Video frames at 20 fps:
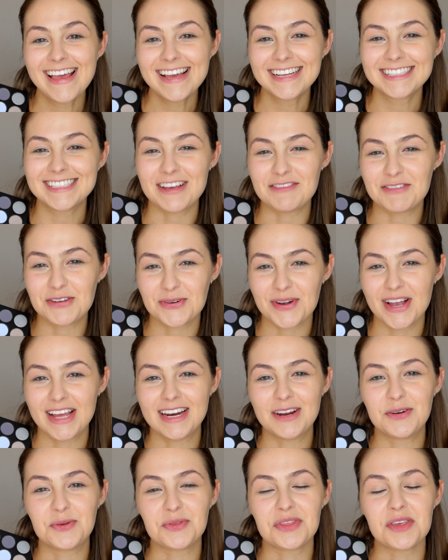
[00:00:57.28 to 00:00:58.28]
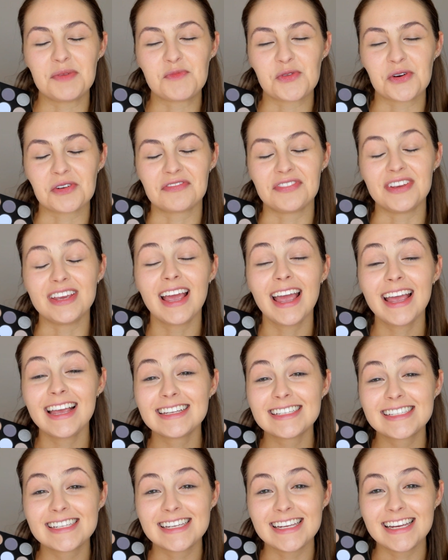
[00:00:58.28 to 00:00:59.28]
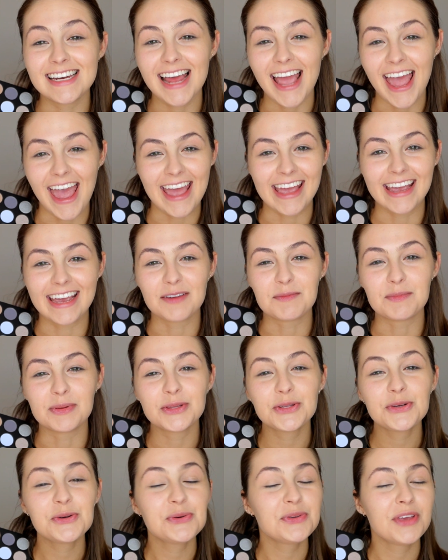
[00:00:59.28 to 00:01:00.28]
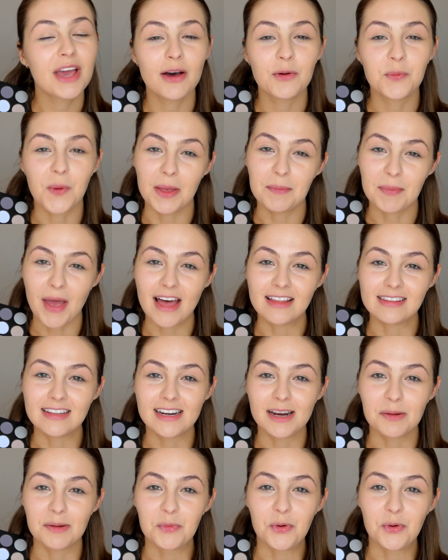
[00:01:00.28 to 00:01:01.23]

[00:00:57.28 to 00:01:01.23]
Diving right in with the Morphe 18A Blue Yet Away palette, I'm